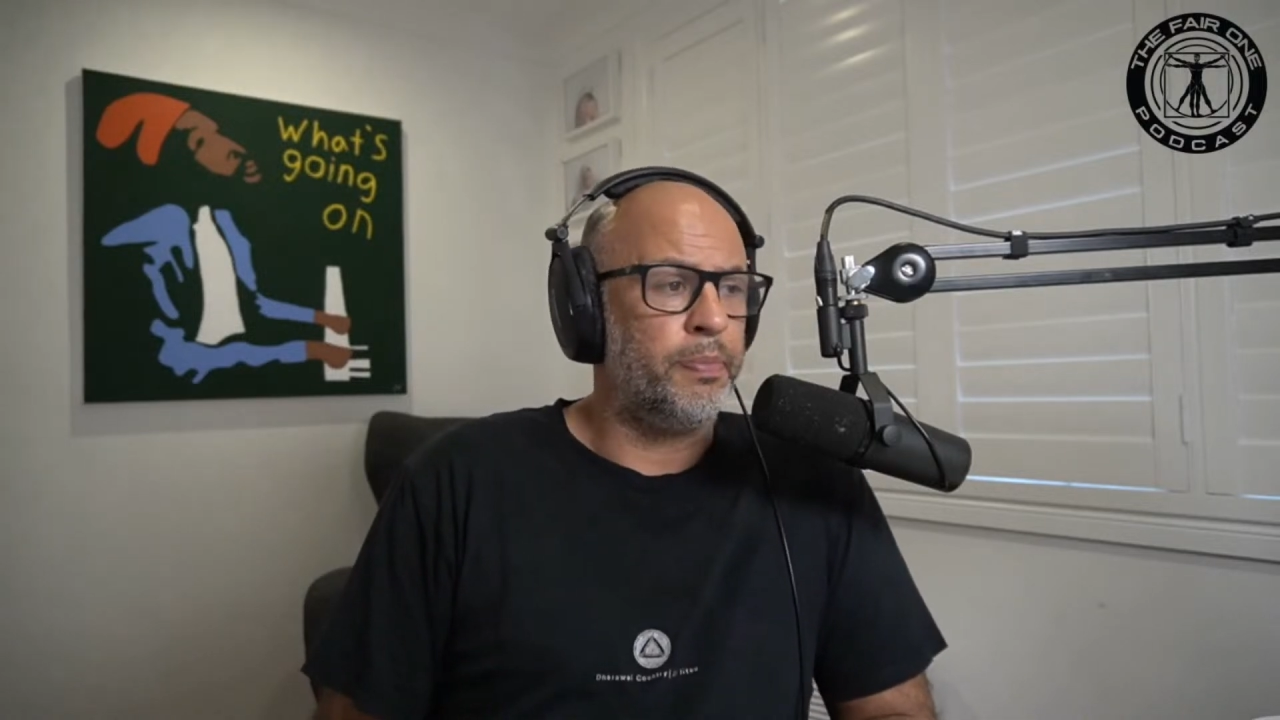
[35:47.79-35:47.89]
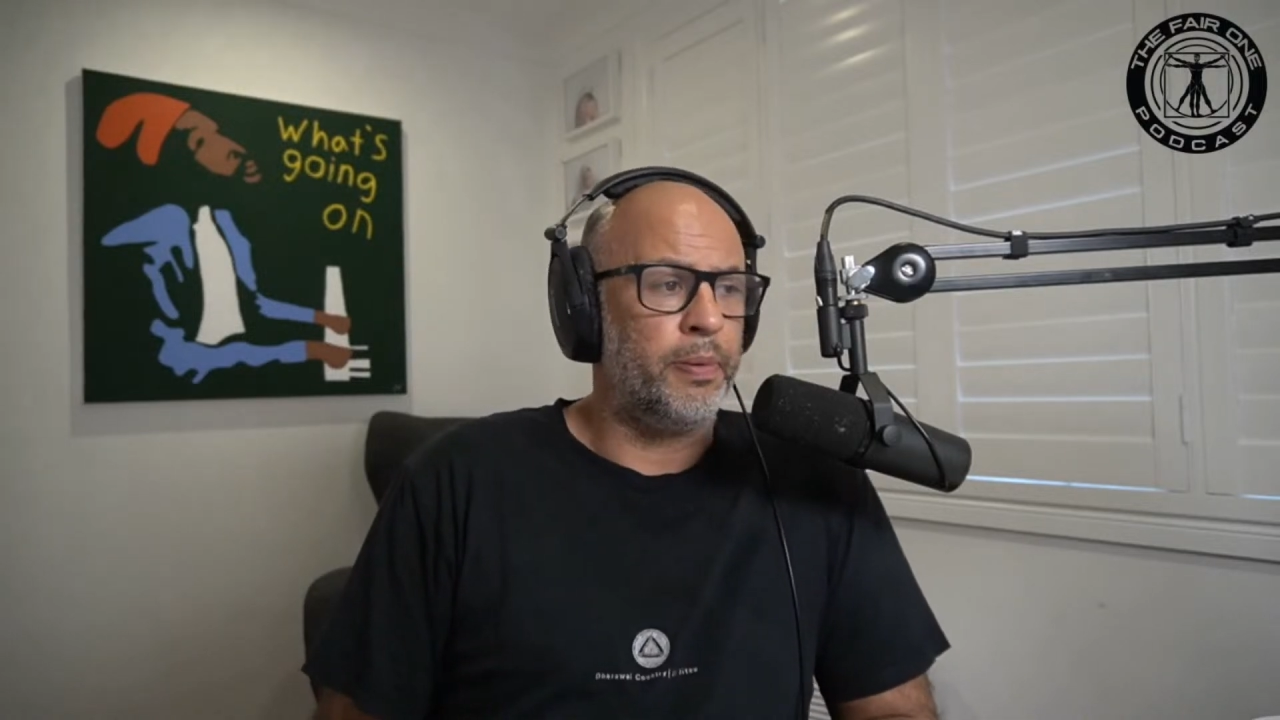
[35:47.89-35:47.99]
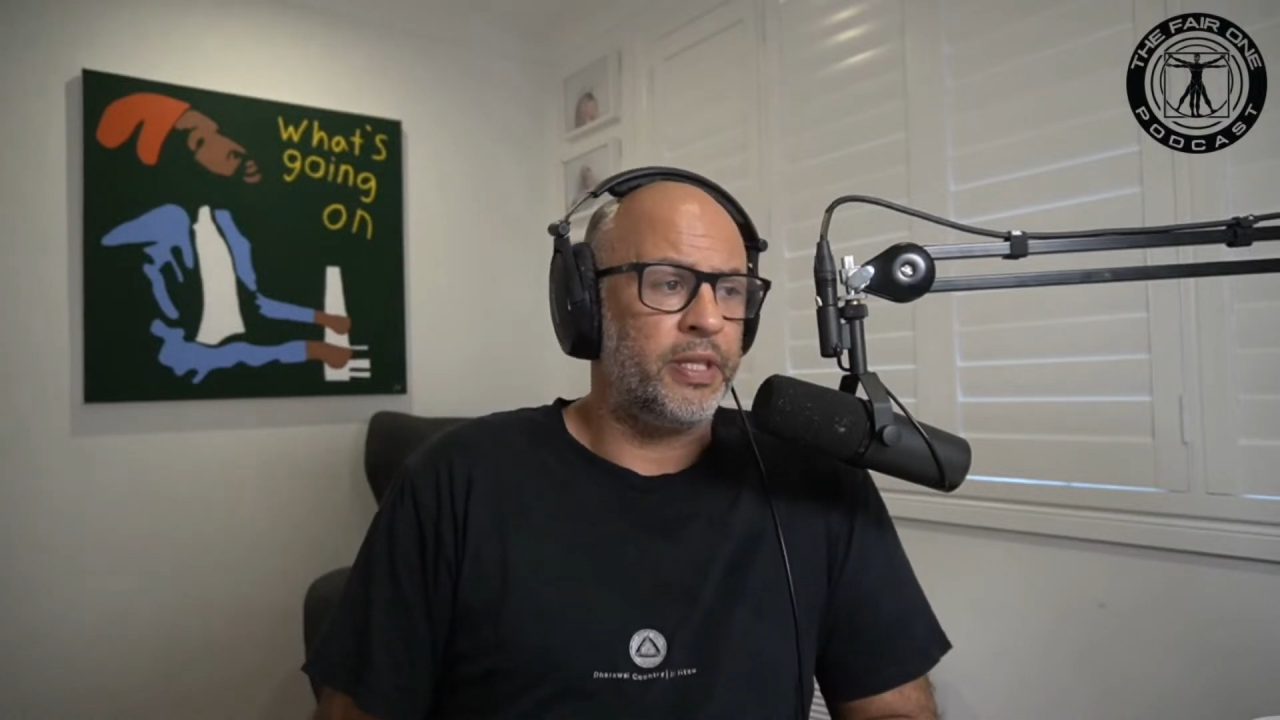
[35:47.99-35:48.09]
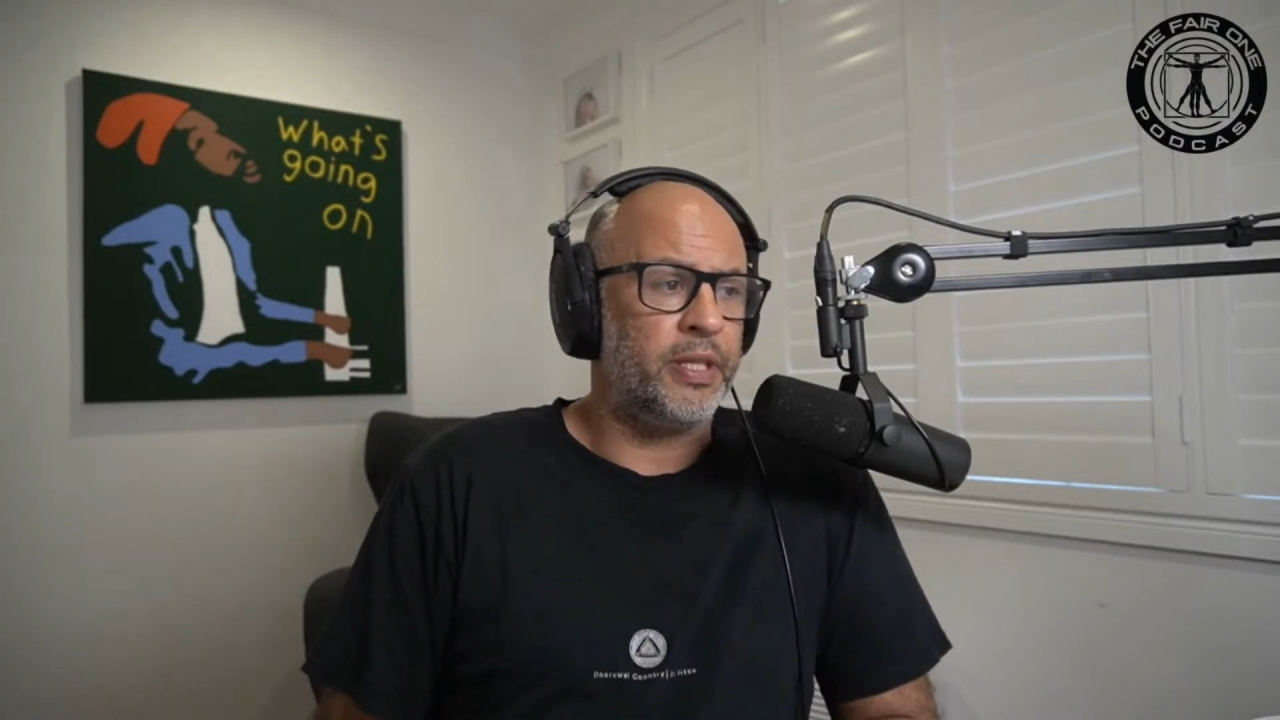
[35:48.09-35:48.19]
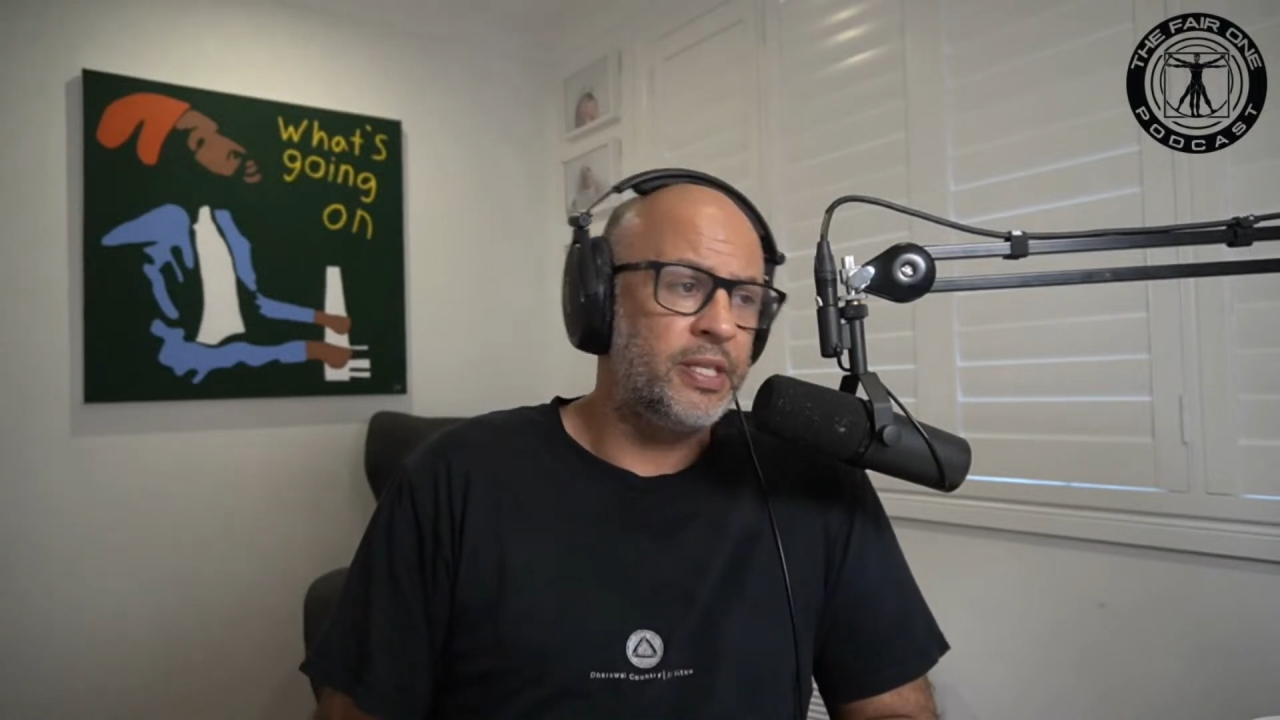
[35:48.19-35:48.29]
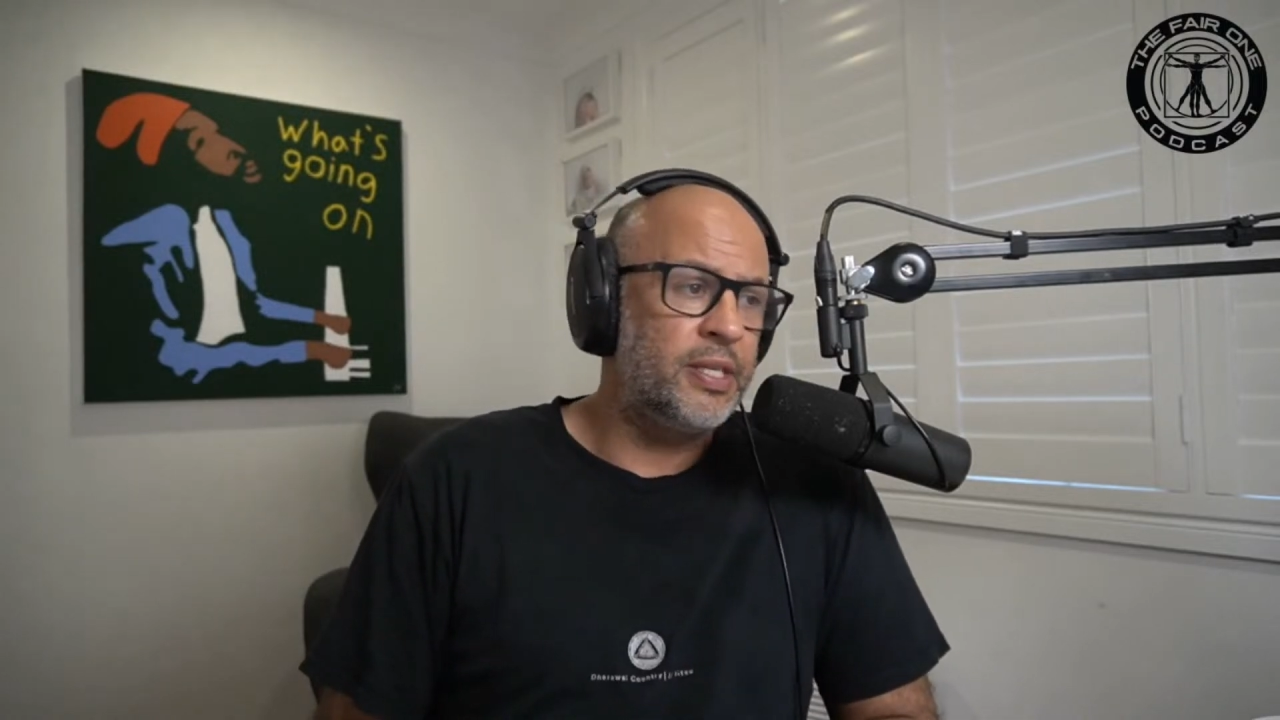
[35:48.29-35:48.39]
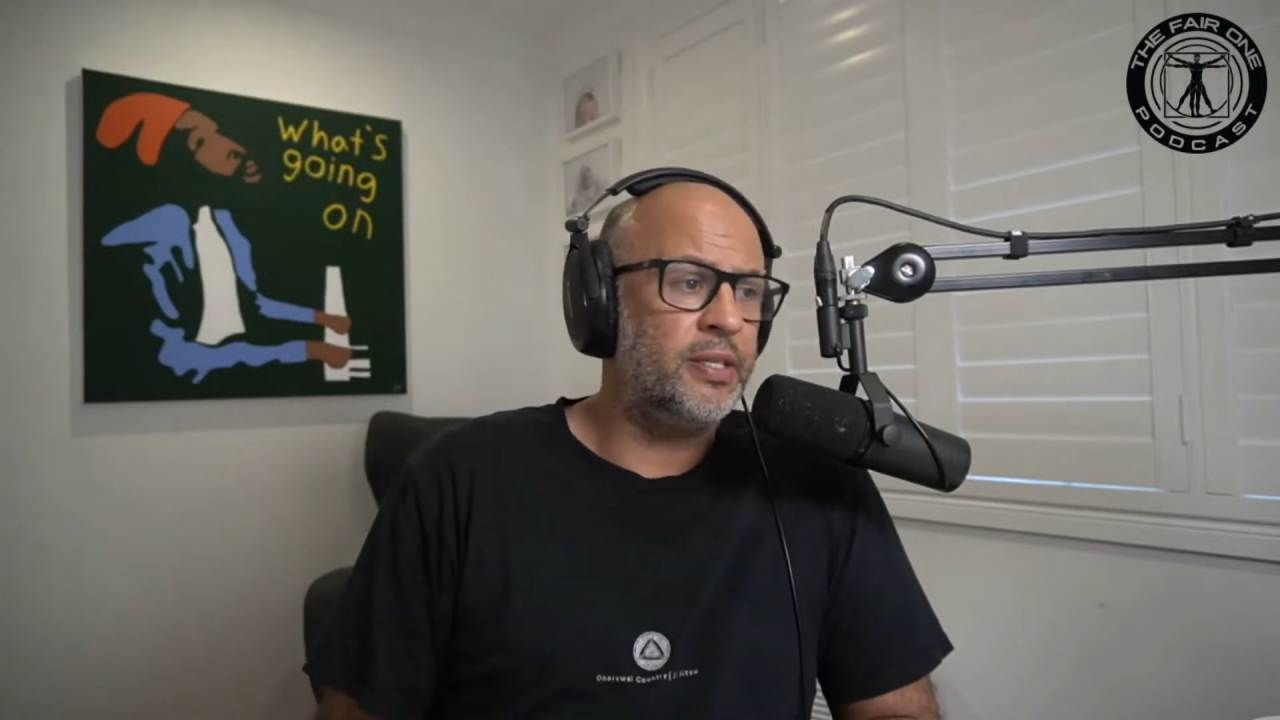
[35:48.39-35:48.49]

but this is